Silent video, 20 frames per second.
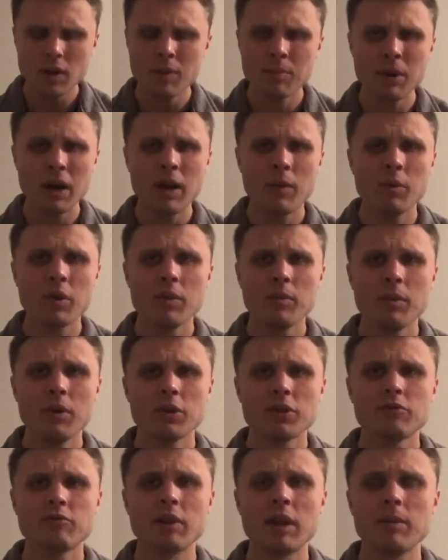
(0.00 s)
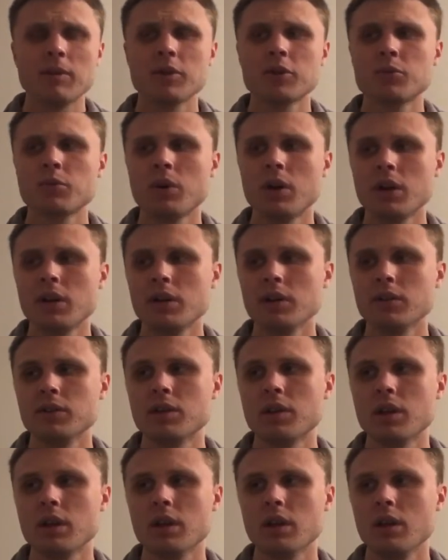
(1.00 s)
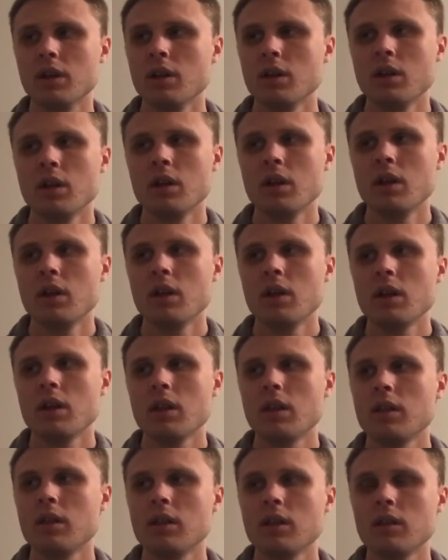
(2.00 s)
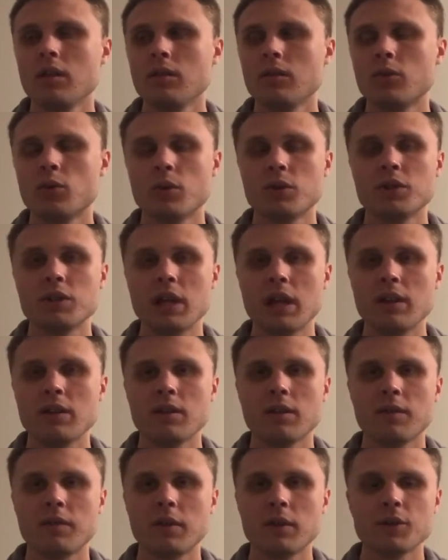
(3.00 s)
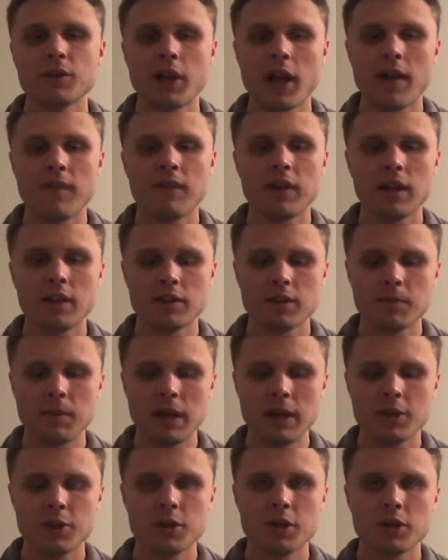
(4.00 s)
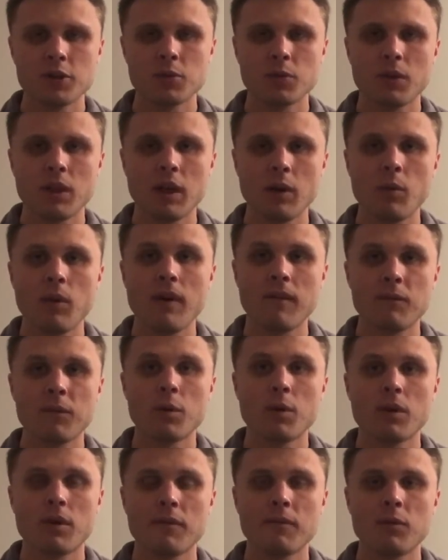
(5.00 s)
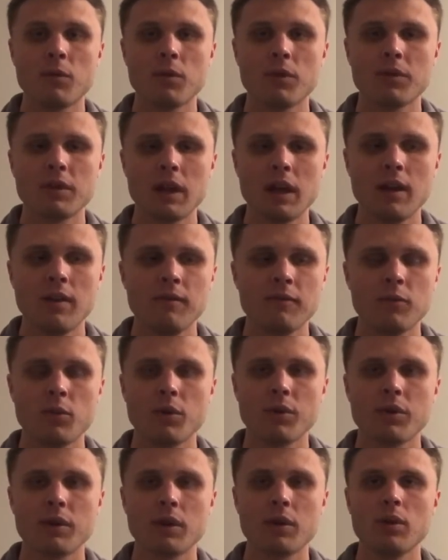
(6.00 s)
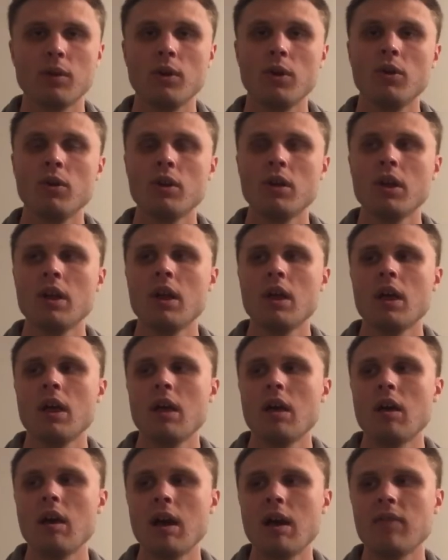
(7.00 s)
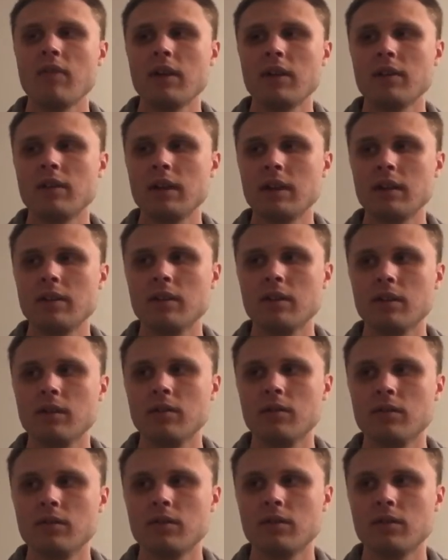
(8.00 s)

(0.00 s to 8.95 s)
probably the most famous one is the towards the end of the first half against the Patriots where they went for it on fourth down, fourth and goal, and they did